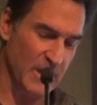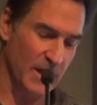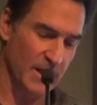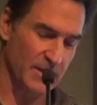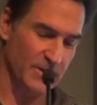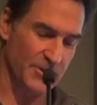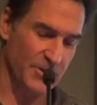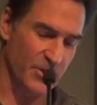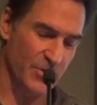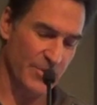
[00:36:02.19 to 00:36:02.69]

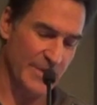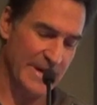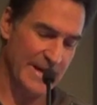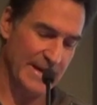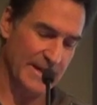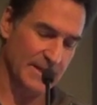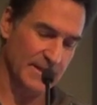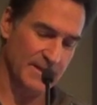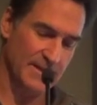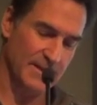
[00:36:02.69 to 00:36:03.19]
color,
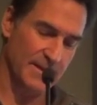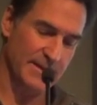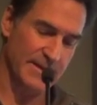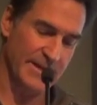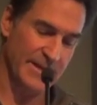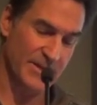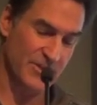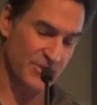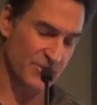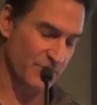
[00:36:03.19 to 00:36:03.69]
create an
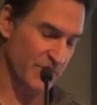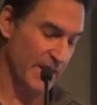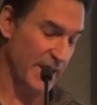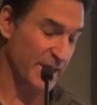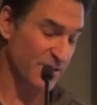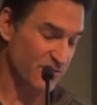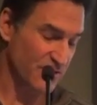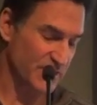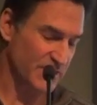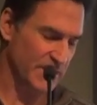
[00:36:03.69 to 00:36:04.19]
in
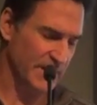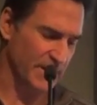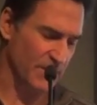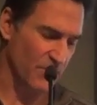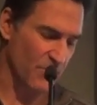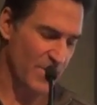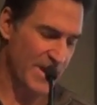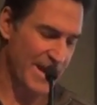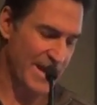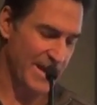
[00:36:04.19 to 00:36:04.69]
interesting
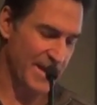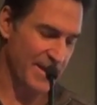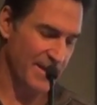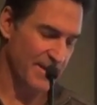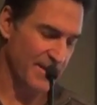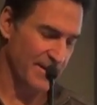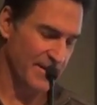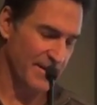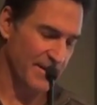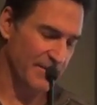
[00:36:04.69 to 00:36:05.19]
array
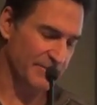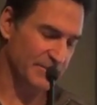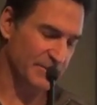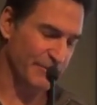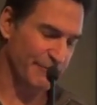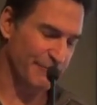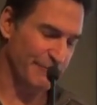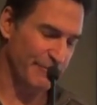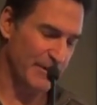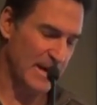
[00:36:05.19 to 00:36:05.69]
of
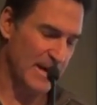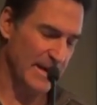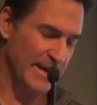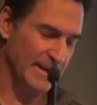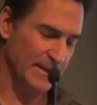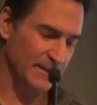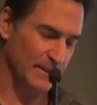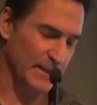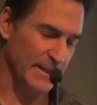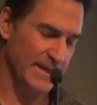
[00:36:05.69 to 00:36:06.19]

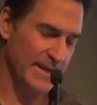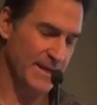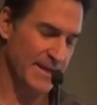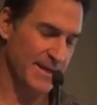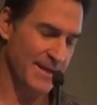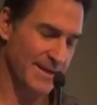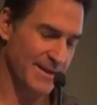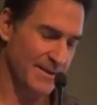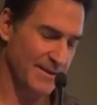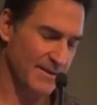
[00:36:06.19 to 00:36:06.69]

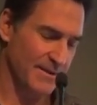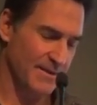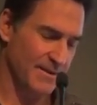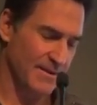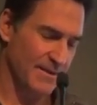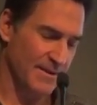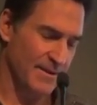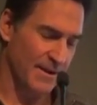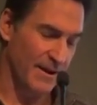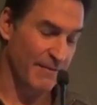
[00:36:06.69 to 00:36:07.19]
definely,
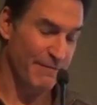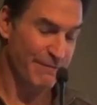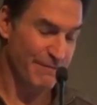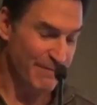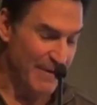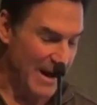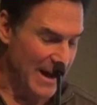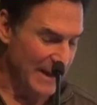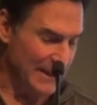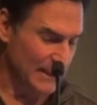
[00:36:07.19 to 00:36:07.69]
of
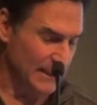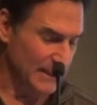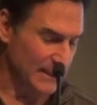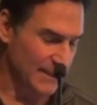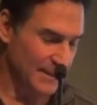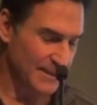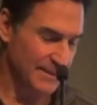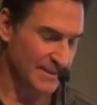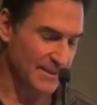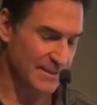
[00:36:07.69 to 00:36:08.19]
fine,
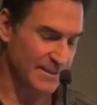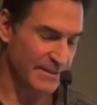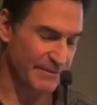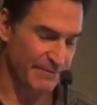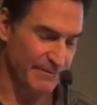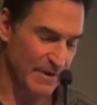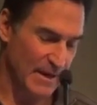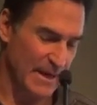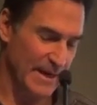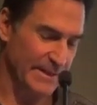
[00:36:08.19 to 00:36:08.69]

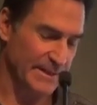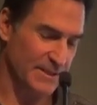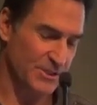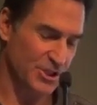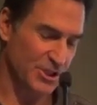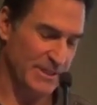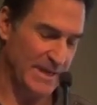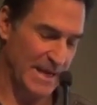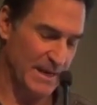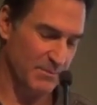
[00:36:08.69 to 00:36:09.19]
defined
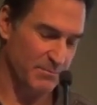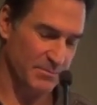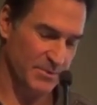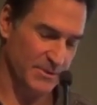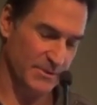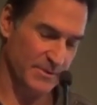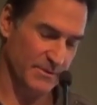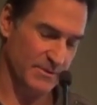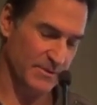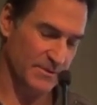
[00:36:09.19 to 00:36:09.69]

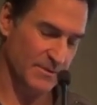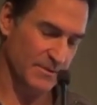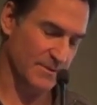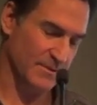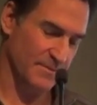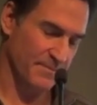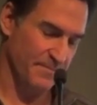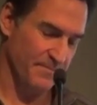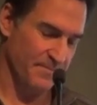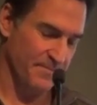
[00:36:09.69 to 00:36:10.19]
shapes.
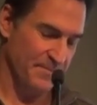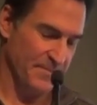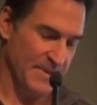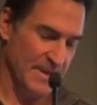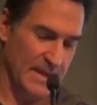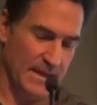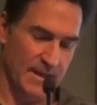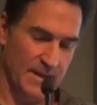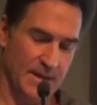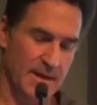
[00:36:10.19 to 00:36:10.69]

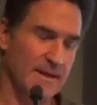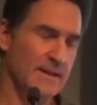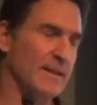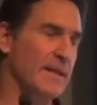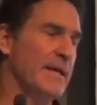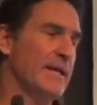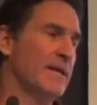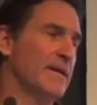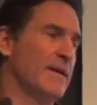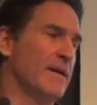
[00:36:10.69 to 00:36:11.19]
And
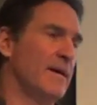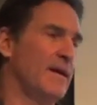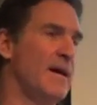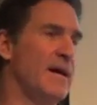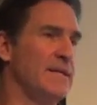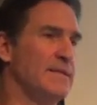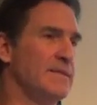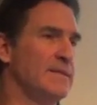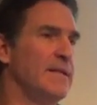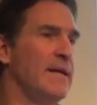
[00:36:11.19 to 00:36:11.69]
like
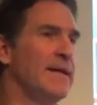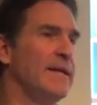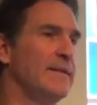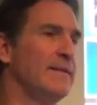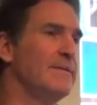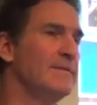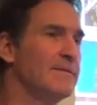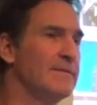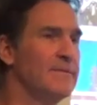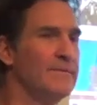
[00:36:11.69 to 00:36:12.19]
I said
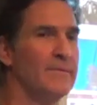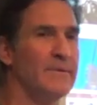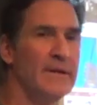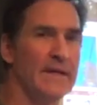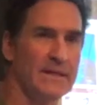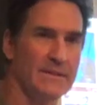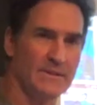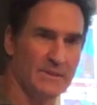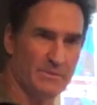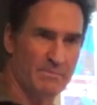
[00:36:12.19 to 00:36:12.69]
when
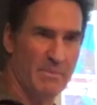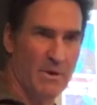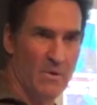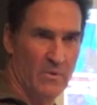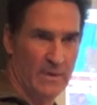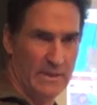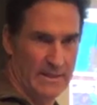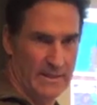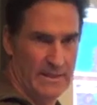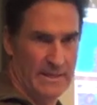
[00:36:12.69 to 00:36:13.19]
I
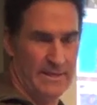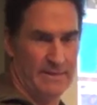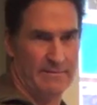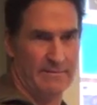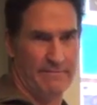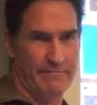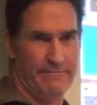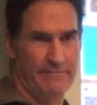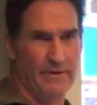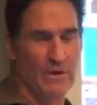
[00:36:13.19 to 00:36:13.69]
spoke in that
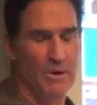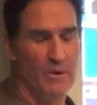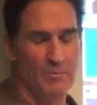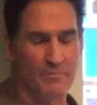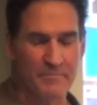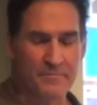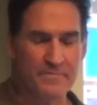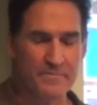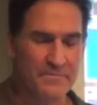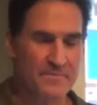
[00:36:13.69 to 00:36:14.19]
film,